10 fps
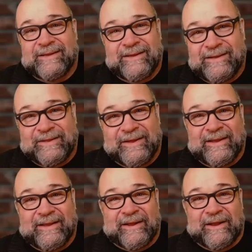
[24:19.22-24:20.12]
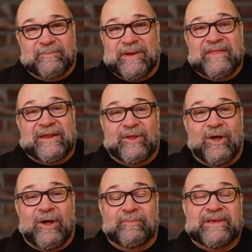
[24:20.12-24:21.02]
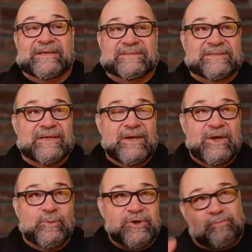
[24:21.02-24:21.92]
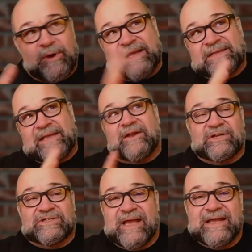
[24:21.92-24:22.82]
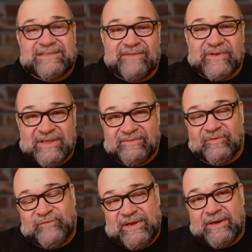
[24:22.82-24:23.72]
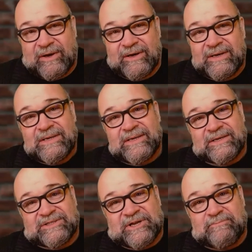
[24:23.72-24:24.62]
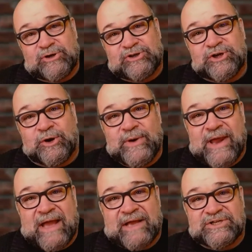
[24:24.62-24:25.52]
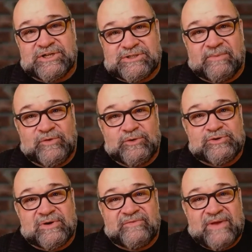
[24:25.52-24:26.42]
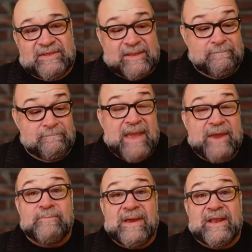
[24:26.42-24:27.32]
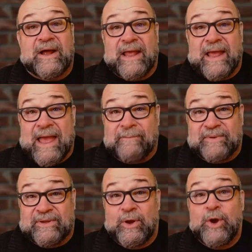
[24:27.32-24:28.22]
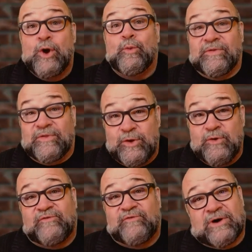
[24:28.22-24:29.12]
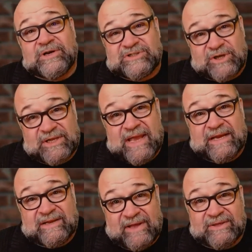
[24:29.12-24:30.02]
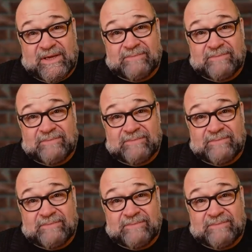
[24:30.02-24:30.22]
I don't buy that at all, because when you break it down on a scientific level, fear is an emotional reaction to some future event that may or may not happen with you focused on a negative outcome.